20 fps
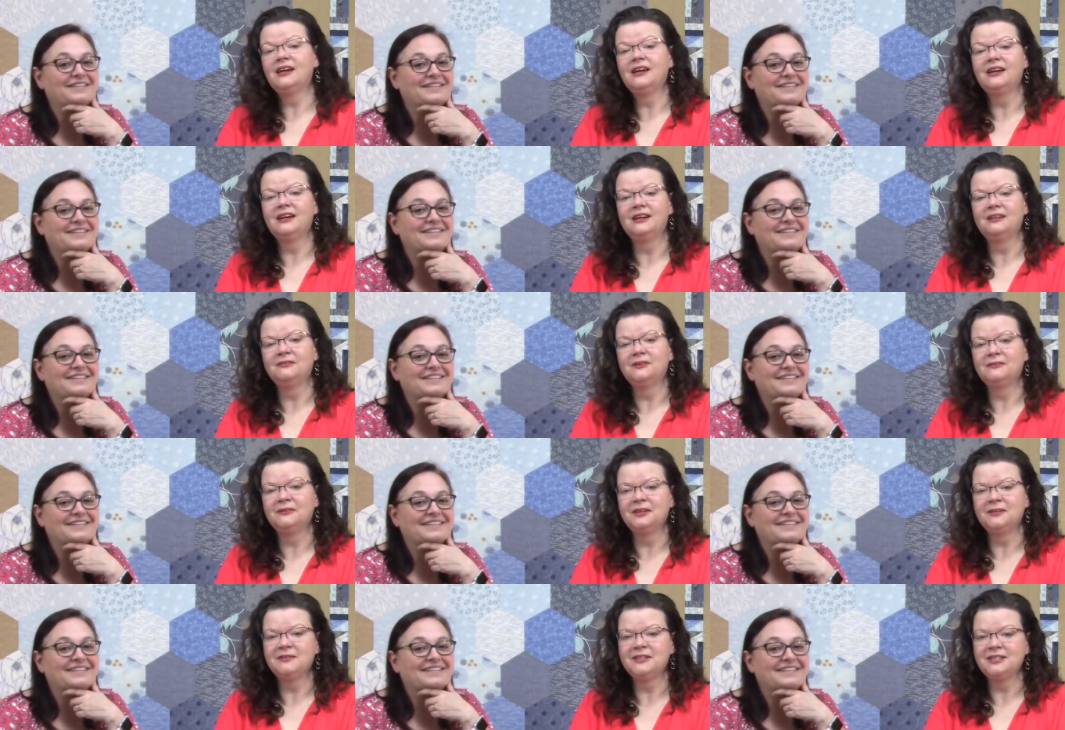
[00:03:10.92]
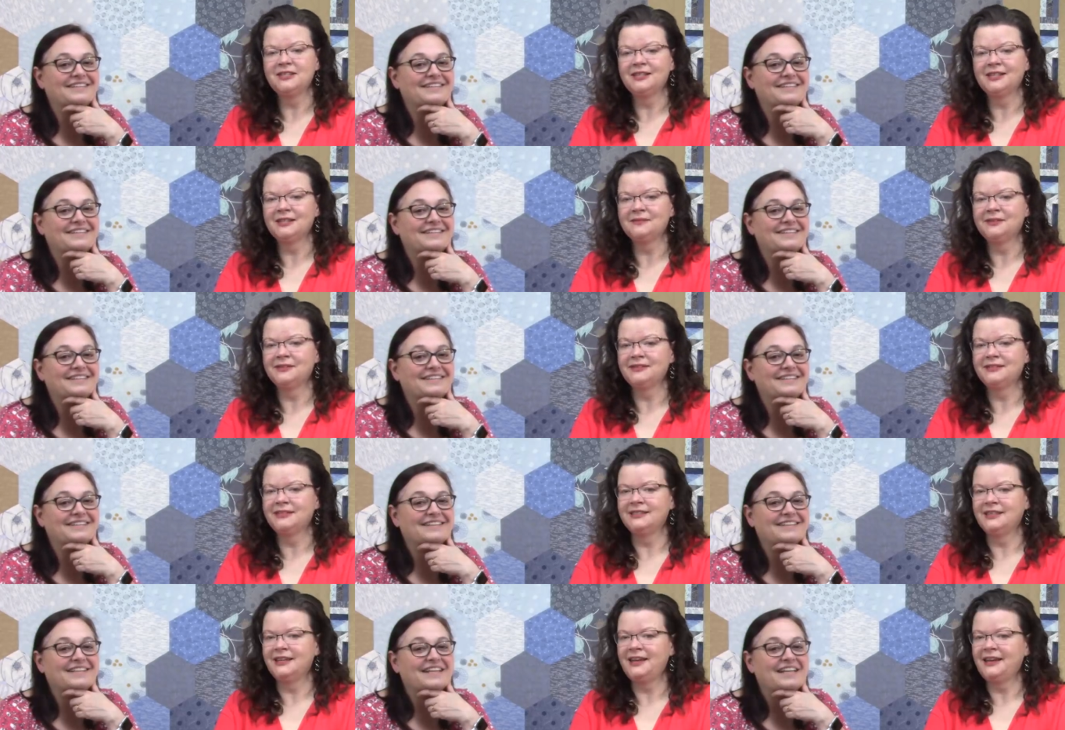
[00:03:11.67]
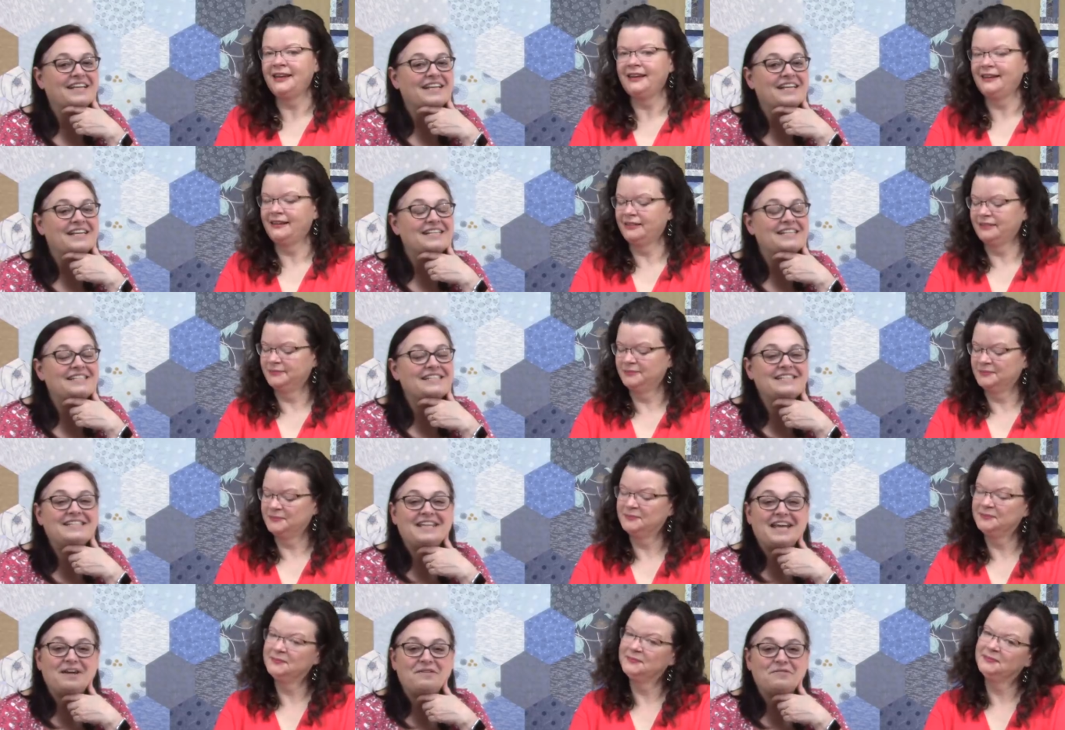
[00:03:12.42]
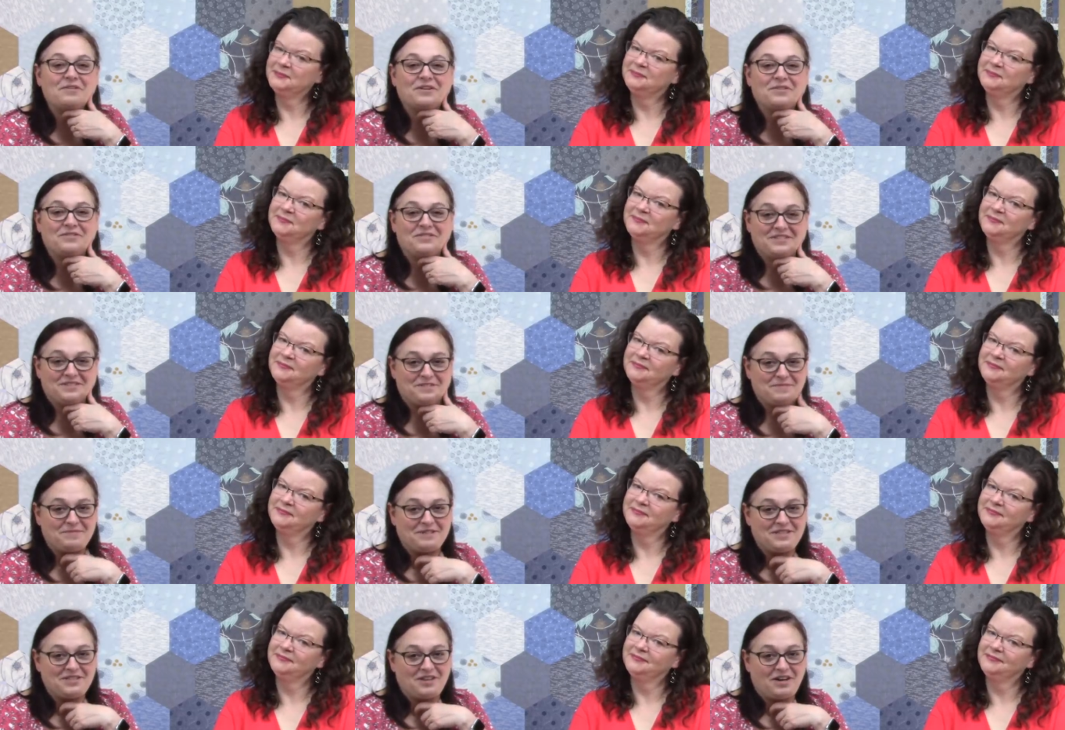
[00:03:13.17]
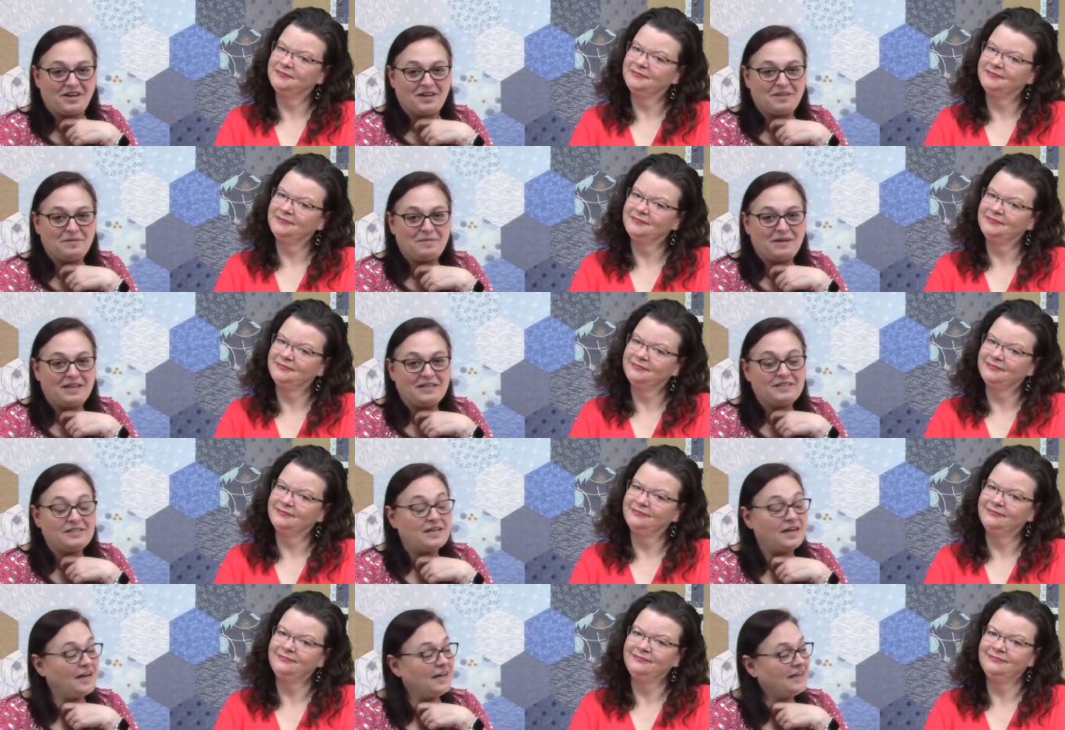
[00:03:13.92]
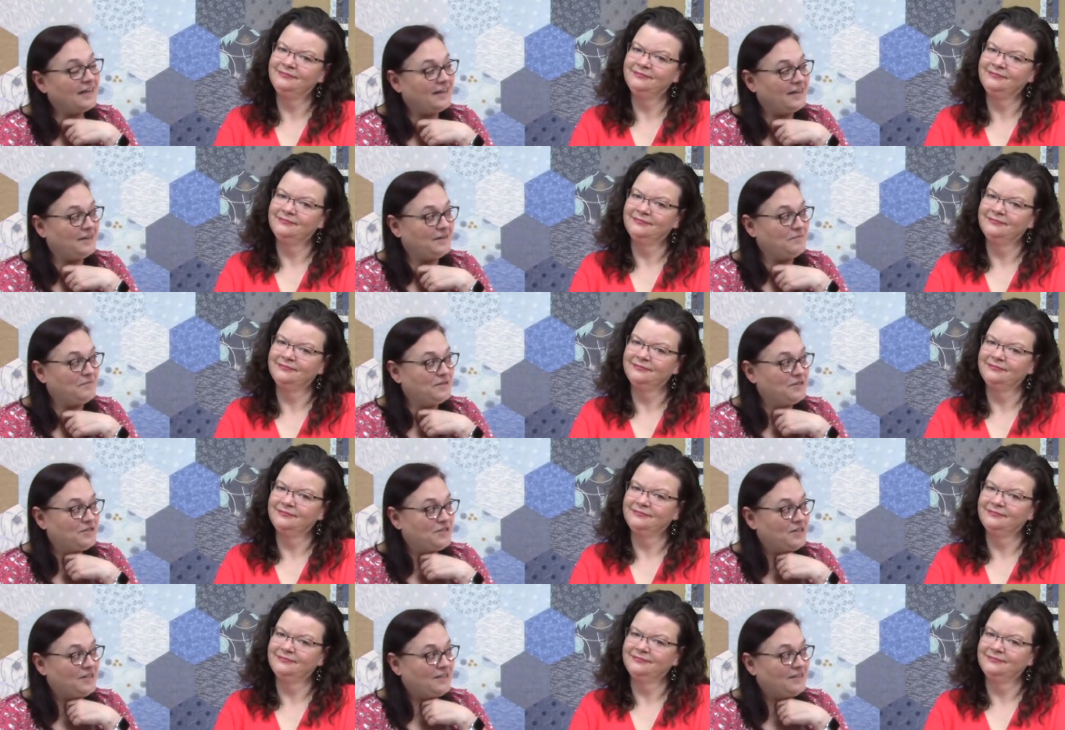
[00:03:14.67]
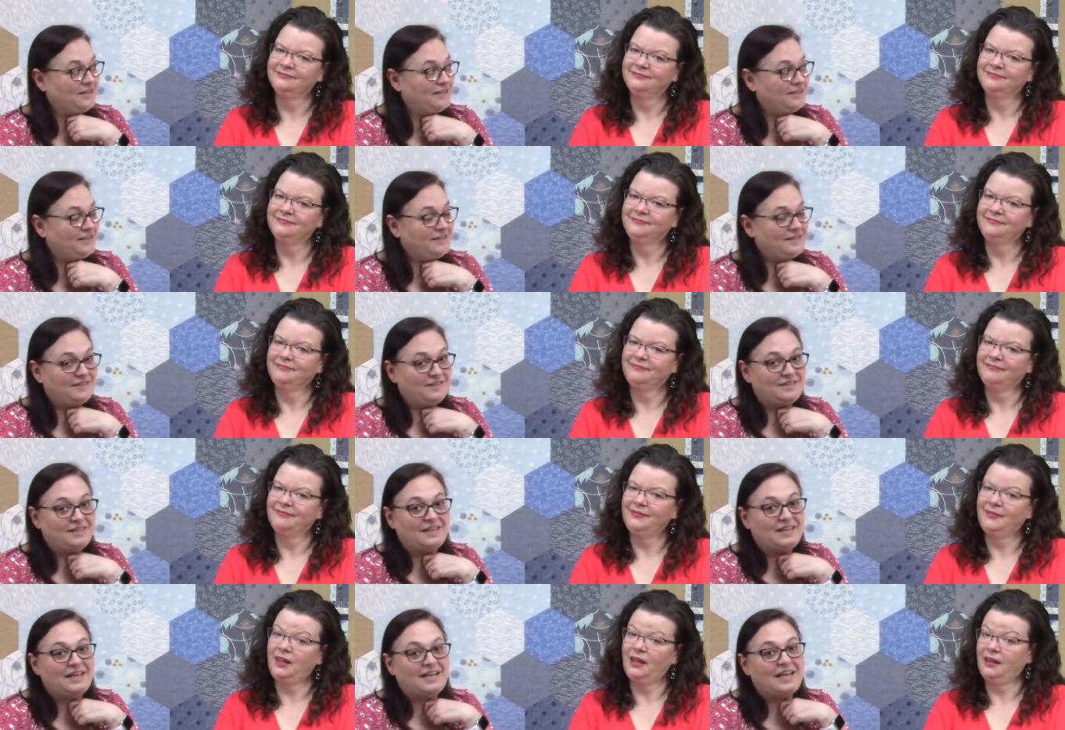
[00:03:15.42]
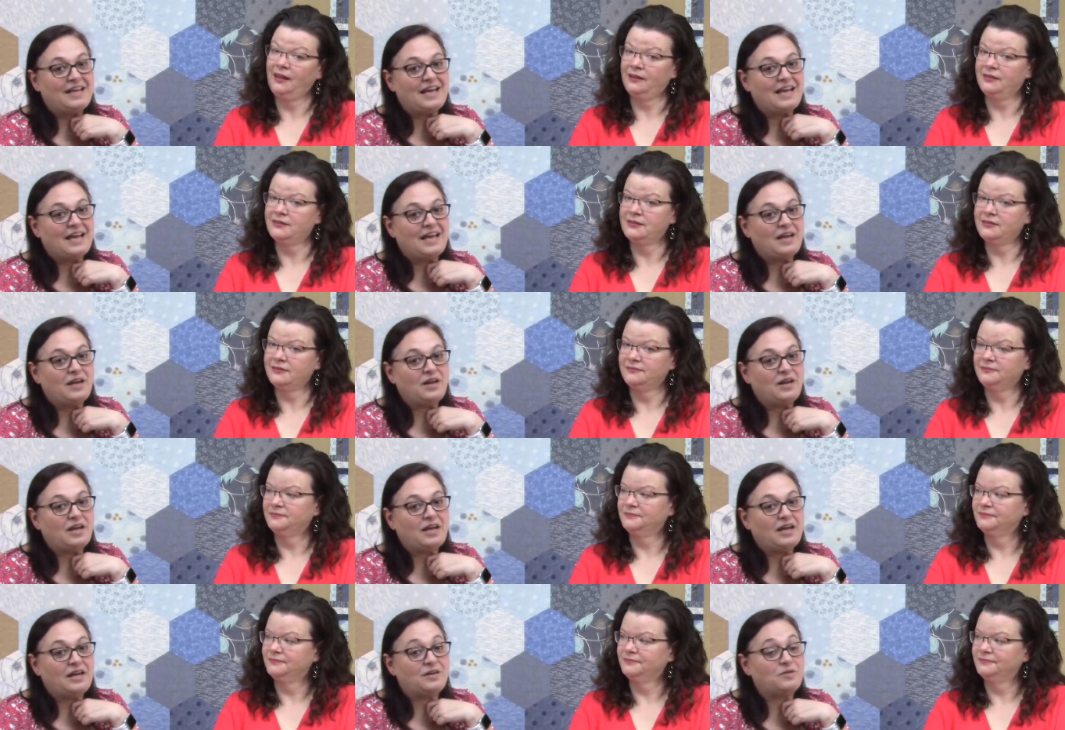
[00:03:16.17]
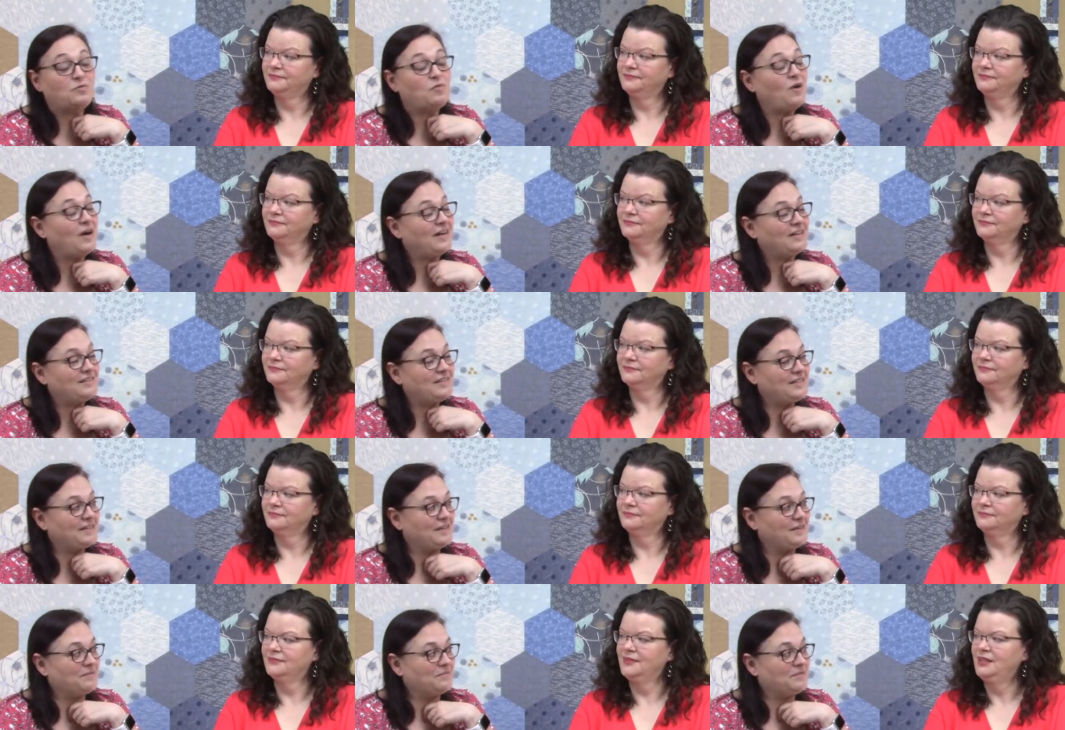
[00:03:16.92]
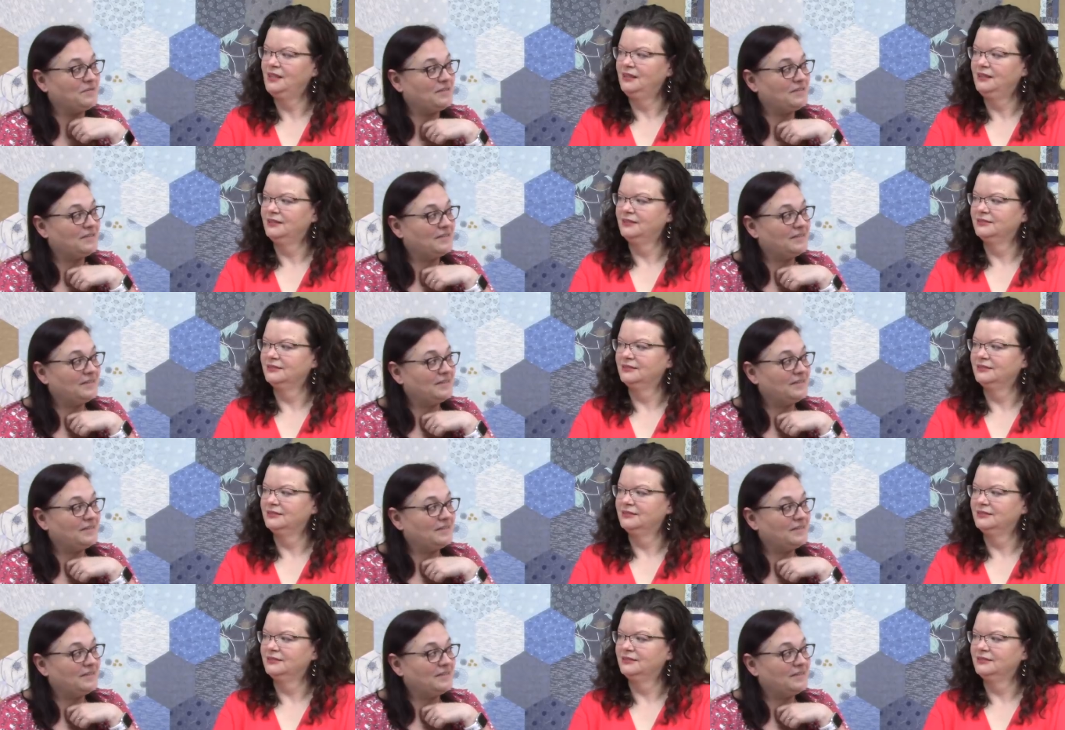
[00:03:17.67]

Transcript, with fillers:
Speaker 1: uh,
Speaker 2: what are we going to be talking about today?
Speaker 1: Today we're going to be talking about die cutting machines and and Y seams